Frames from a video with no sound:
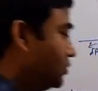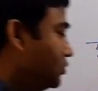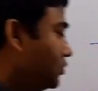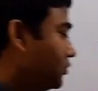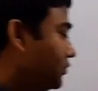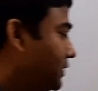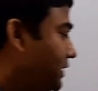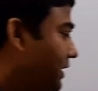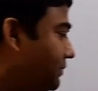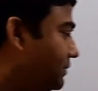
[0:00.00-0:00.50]
So
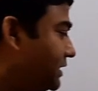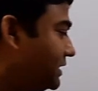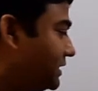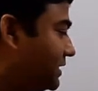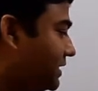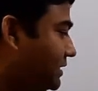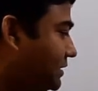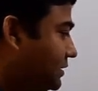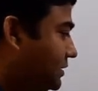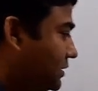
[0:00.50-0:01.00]
we have
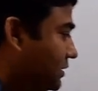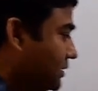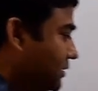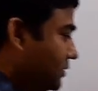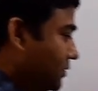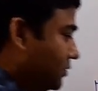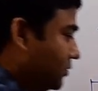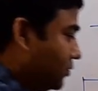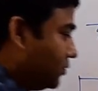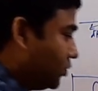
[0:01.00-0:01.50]
discussed
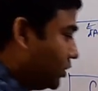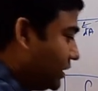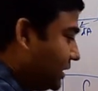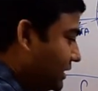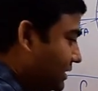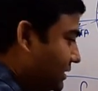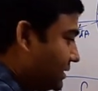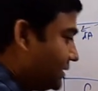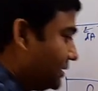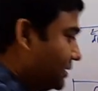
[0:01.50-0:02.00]
what
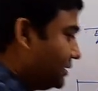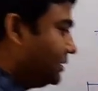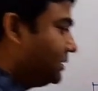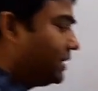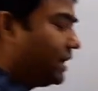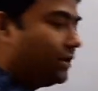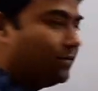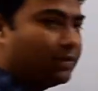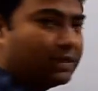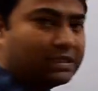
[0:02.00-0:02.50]
is
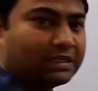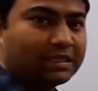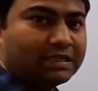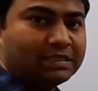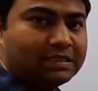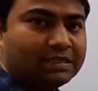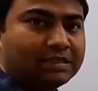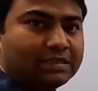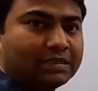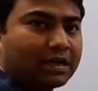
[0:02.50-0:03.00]

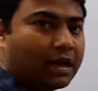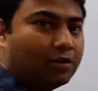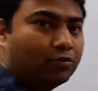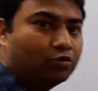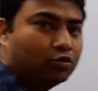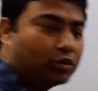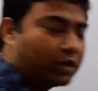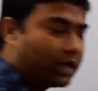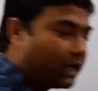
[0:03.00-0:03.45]
divergence, how to